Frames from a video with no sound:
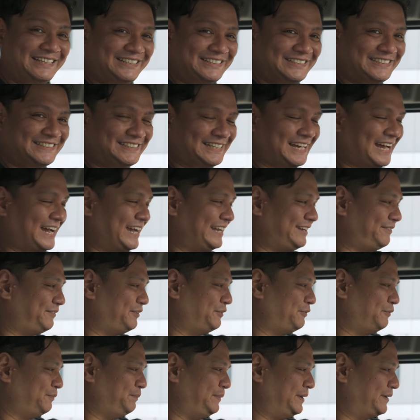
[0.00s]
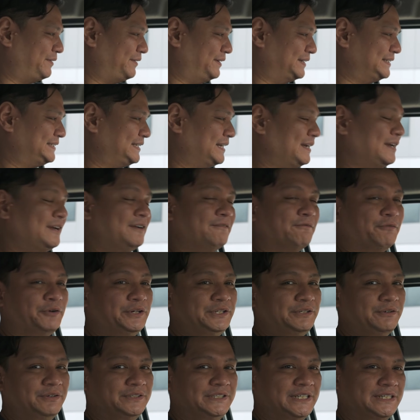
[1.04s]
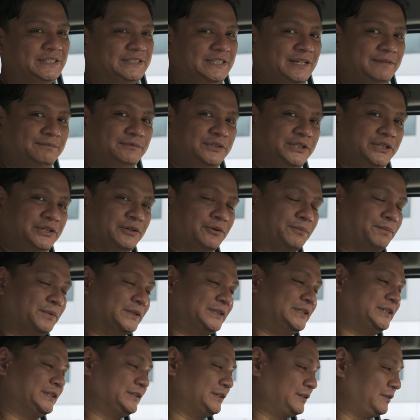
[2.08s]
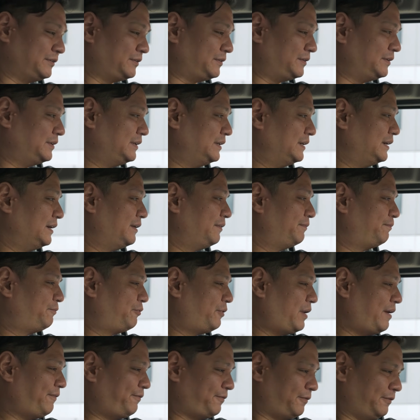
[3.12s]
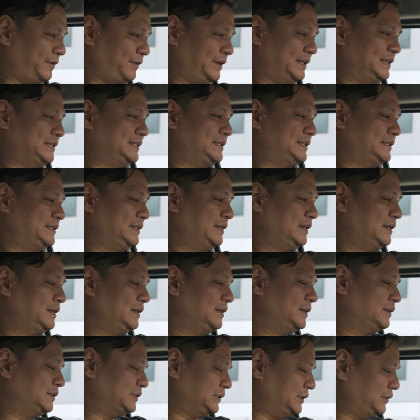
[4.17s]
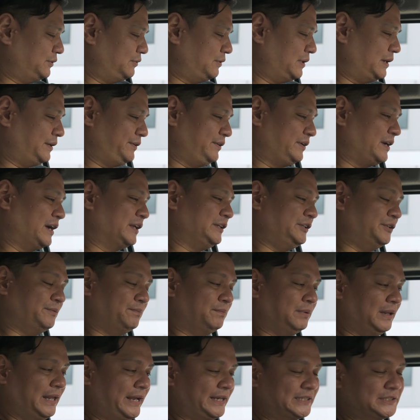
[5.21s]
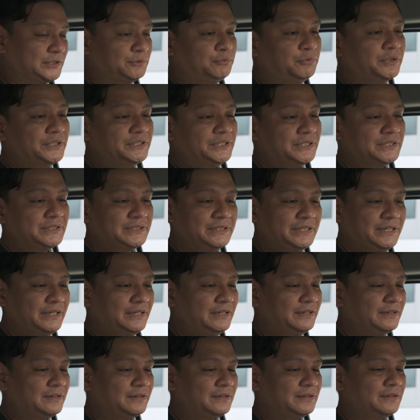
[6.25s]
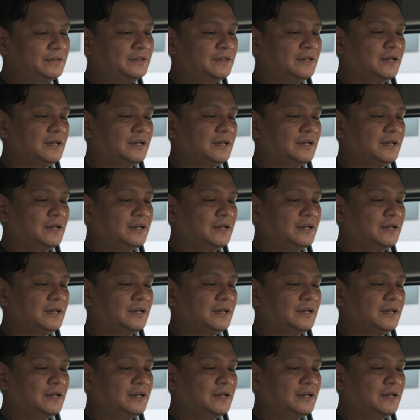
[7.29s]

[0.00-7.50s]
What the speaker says: side of the mirrors for you to adjust them to your particular preference. So you got your blank switches here.